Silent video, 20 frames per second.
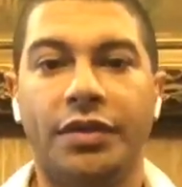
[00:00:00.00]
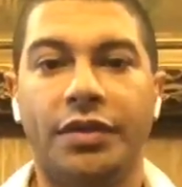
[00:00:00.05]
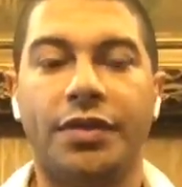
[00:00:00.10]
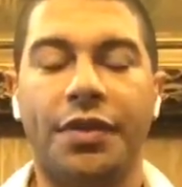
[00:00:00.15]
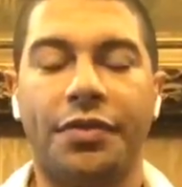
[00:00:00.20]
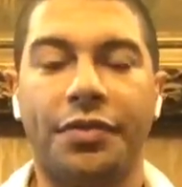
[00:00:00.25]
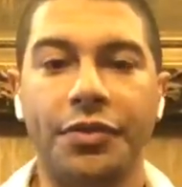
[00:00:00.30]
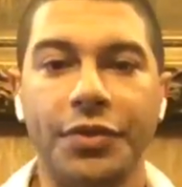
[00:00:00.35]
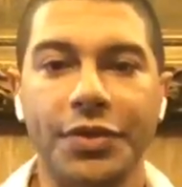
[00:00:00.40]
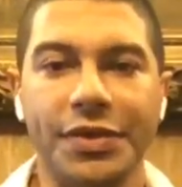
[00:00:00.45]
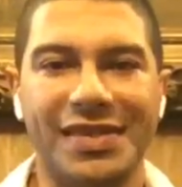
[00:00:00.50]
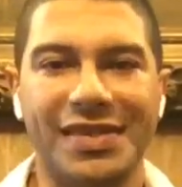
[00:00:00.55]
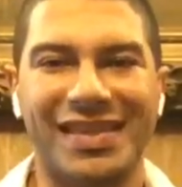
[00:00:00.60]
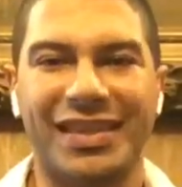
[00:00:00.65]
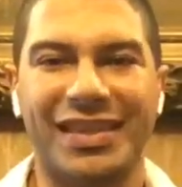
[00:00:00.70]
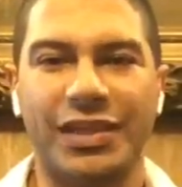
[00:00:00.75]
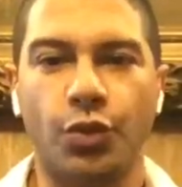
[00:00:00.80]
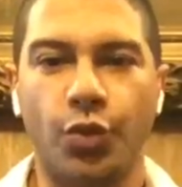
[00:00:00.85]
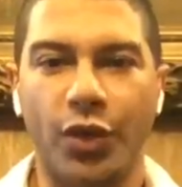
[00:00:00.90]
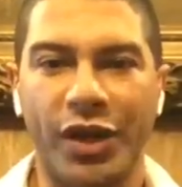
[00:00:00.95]
The third
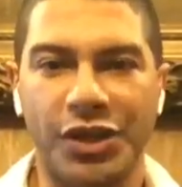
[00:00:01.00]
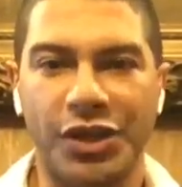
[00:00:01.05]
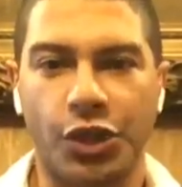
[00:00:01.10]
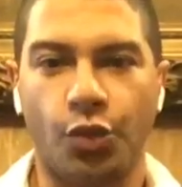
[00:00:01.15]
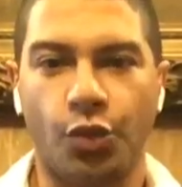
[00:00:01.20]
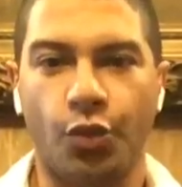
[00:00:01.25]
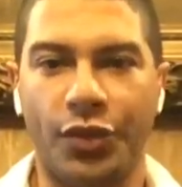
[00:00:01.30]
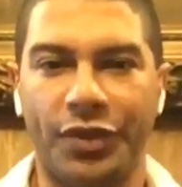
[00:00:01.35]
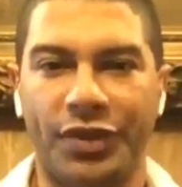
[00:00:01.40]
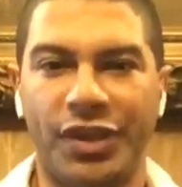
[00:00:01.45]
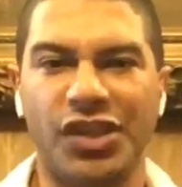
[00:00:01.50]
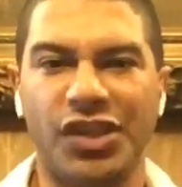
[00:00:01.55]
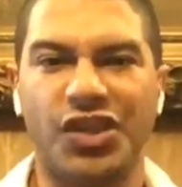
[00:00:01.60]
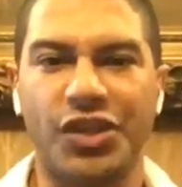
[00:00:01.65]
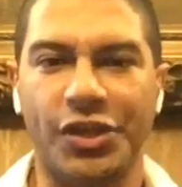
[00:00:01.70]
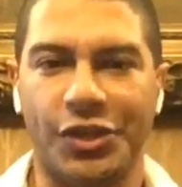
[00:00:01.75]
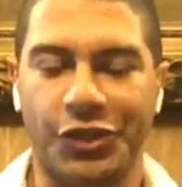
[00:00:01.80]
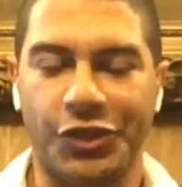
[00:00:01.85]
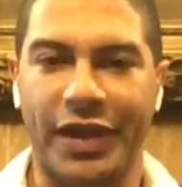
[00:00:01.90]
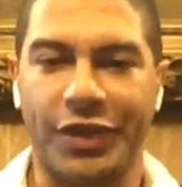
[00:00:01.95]
situation where this
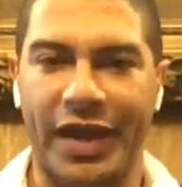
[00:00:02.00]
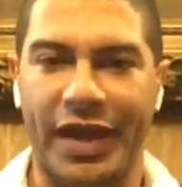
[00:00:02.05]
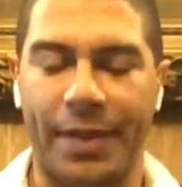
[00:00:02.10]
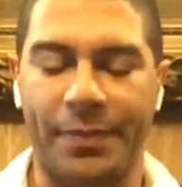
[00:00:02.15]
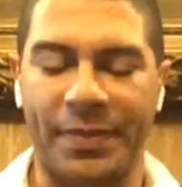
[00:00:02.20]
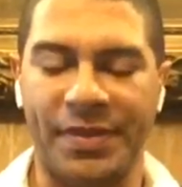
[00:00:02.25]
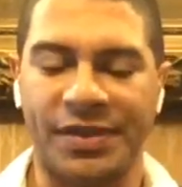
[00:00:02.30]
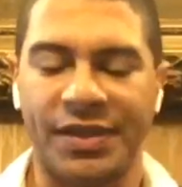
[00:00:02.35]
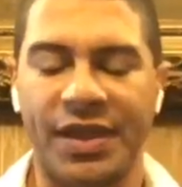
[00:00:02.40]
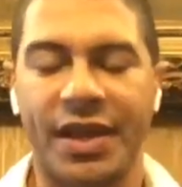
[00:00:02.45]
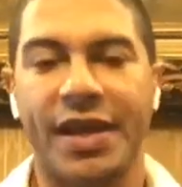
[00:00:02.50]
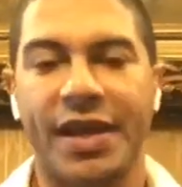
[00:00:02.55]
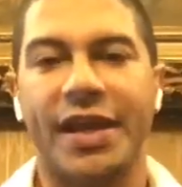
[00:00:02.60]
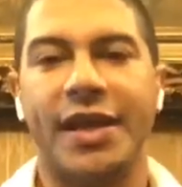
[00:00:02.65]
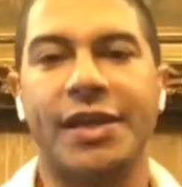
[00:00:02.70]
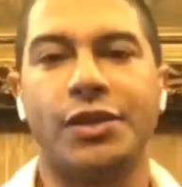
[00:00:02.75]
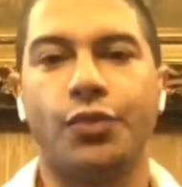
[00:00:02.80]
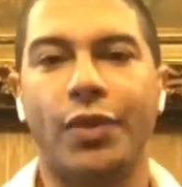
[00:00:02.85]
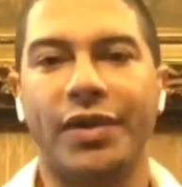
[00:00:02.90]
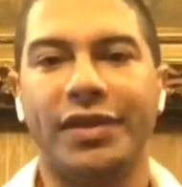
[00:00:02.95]
gesture happens
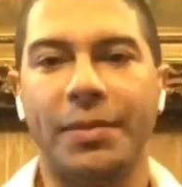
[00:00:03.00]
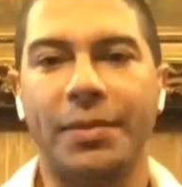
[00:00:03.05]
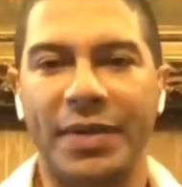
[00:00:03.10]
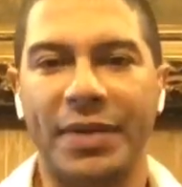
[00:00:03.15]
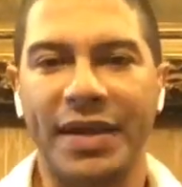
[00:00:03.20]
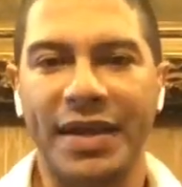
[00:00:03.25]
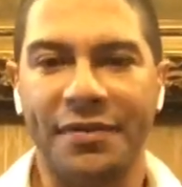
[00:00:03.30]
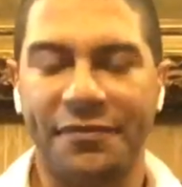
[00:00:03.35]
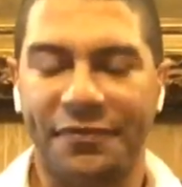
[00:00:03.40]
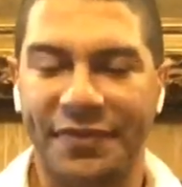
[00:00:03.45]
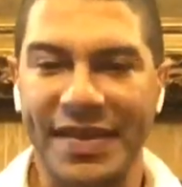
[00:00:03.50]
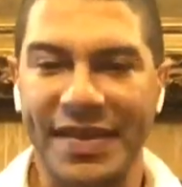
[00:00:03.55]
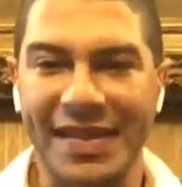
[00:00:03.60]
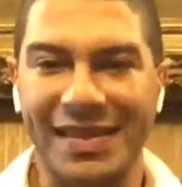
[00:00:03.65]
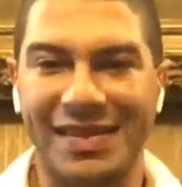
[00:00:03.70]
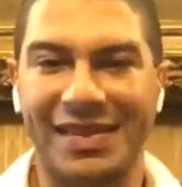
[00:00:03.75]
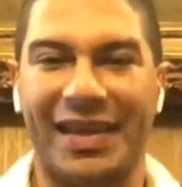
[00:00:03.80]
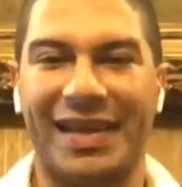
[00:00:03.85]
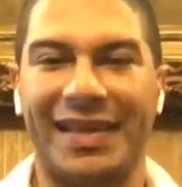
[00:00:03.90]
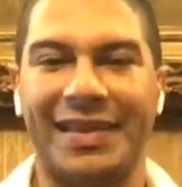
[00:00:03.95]
is where the brain
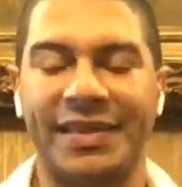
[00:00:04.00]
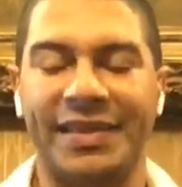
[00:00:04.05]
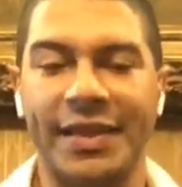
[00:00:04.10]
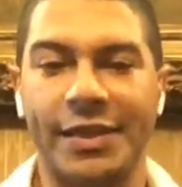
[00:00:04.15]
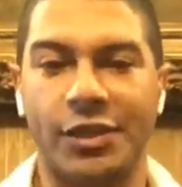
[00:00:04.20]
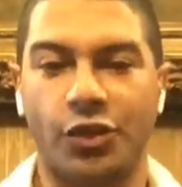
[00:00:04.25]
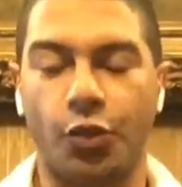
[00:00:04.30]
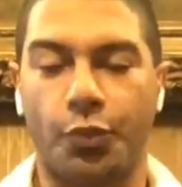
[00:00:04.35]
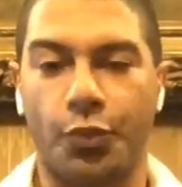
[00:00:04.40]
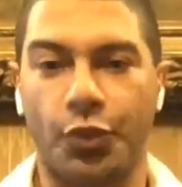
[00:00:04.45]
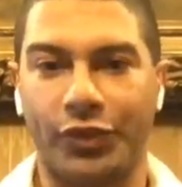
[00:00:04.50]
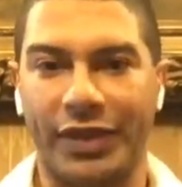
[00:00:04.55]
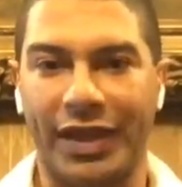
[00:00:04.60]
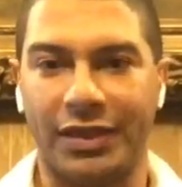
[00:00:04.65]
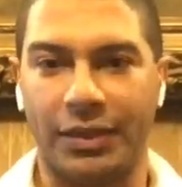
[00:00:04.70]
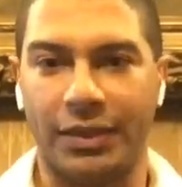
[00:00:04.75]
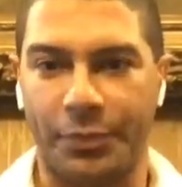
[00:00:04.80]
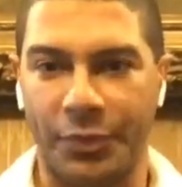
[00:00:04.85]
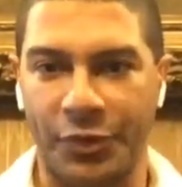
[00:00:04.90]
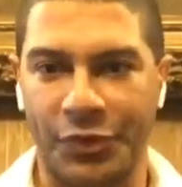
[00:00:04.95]
feels like it needs to
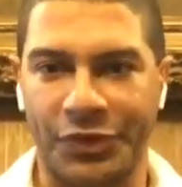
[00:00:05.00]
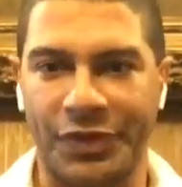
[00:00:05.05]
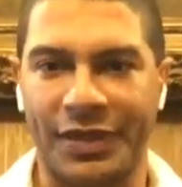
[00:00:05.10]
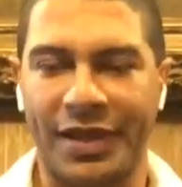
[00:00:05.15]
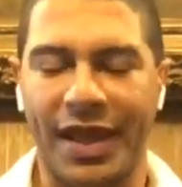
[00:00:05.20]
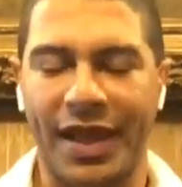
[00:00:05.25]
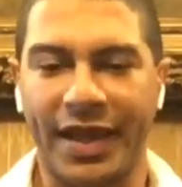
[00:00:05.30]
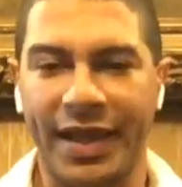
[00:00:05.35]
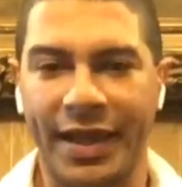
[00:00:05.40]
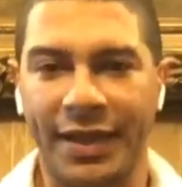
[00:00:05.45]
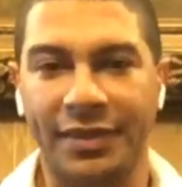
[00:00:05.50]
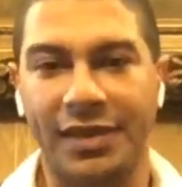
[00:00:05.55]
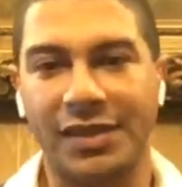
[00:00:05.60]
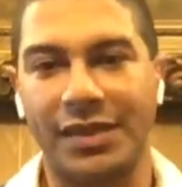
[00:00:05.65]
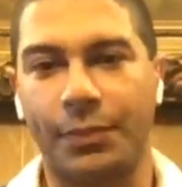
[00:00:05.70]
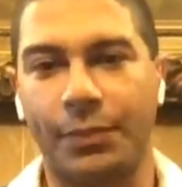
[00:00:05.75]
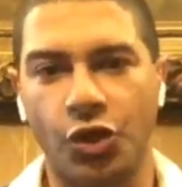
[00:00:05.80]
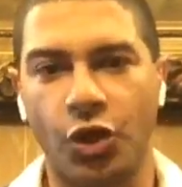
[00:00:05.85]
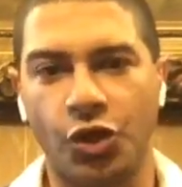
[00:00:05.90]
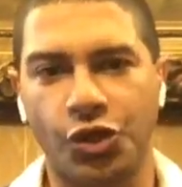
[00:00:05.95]
protect the person. Again, the
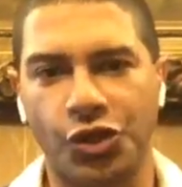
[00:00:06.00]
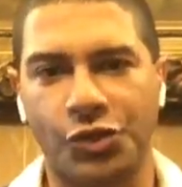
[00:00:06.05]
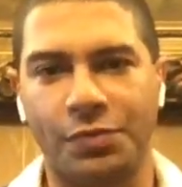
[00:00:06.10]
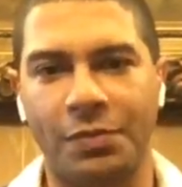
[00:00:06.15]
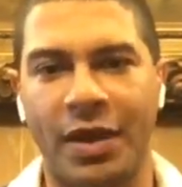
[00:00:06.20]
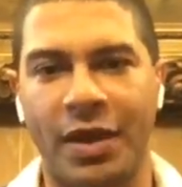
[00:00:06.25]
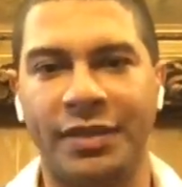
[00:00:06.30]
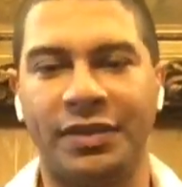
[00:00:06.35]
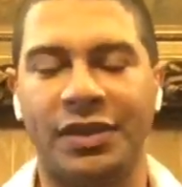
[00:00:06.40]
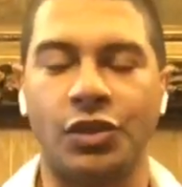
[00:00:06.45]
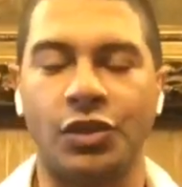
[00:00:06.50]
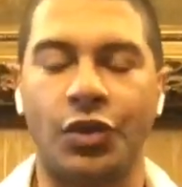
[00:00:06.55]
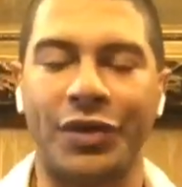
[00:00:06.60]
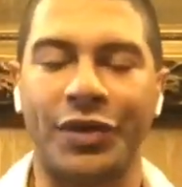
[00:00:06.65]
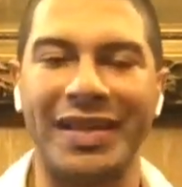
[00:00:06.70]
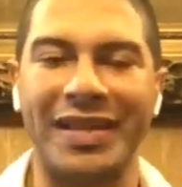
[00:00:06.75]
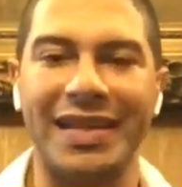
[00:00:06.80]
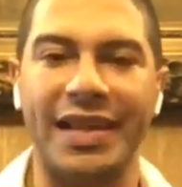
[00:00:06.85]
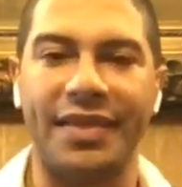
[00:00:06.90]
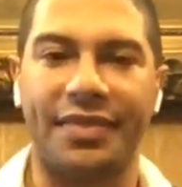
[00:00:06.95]
subconscious mind does not
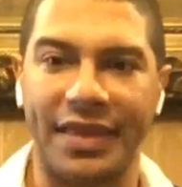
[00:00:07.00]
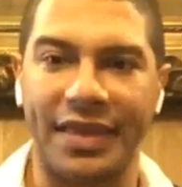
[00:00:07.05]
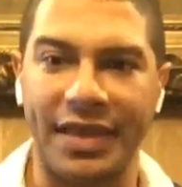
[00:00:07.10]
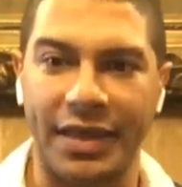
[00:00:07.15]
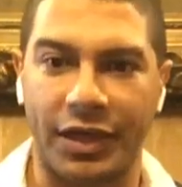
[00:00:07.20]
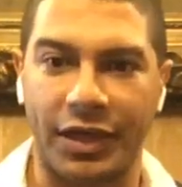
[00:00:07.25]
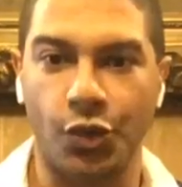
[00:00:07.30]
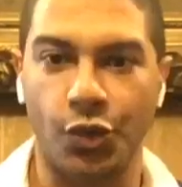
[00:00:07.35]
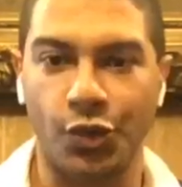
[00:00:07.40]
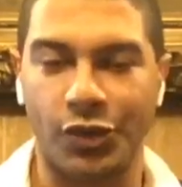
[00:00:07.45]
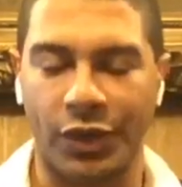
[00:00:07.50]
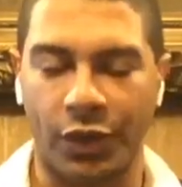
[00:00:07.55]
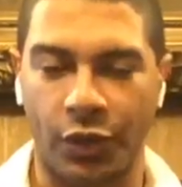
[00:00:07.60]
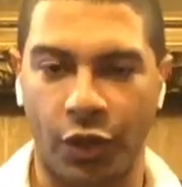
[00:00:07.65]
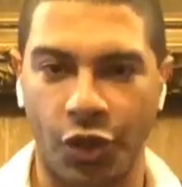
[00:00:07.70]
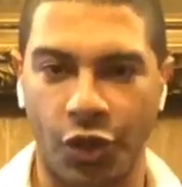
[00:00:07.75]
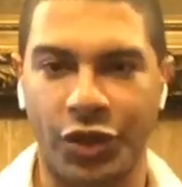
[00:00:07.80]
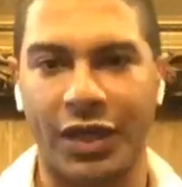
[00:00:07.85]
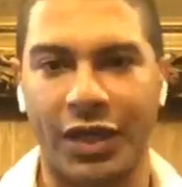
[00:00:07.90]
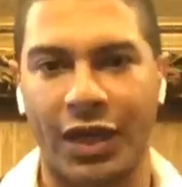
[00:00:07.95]
really think using
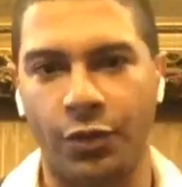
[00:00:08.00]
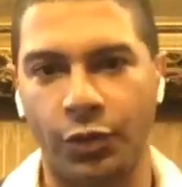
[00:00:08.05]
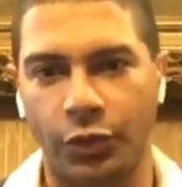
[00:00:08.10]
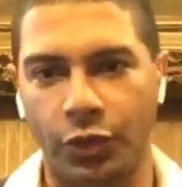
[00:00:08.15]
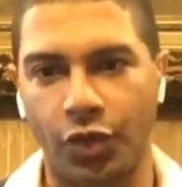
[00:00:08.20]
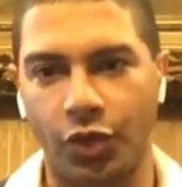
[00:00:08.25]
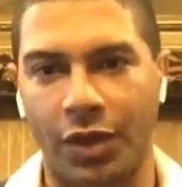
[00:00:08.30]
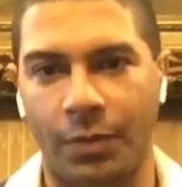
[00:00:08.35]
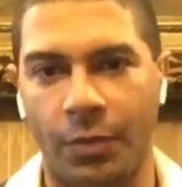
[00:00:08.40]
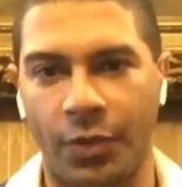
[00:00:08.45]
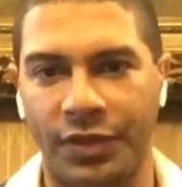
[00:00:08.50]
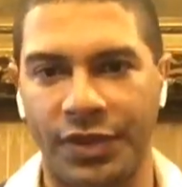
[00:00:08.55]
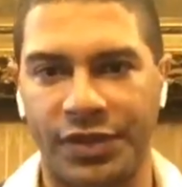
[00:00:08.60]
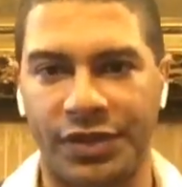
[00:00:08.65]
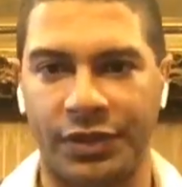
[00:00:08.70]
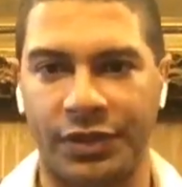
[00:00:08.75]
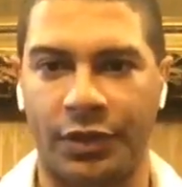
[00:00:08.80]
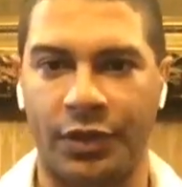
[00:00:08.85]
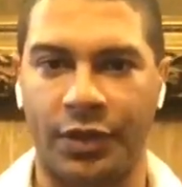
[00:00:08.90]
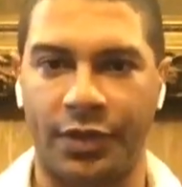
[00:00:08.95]
logic. I will talk about this
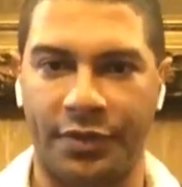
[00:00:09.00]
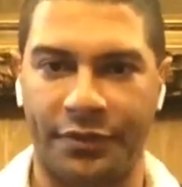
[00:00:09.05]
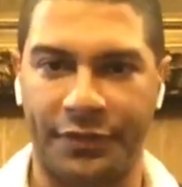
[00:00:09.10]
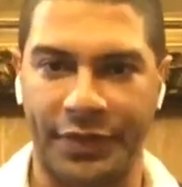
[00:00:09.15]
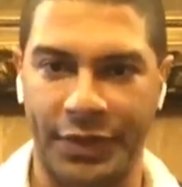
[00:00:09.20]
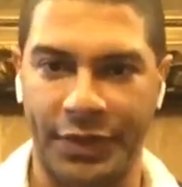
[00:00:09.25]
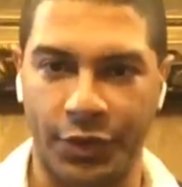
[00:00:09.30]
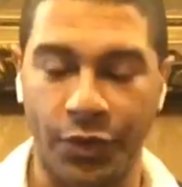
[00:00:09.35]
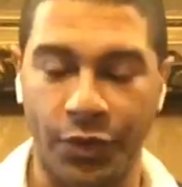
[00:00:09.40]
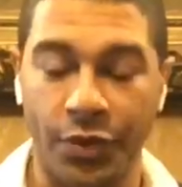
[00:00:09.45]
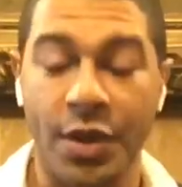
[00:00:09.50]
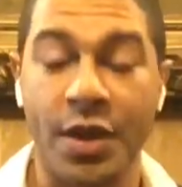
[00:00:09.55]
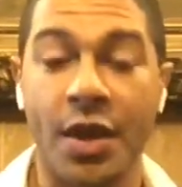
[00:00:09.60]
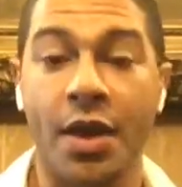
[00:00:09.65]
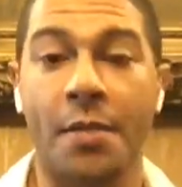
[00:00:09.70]
in another video.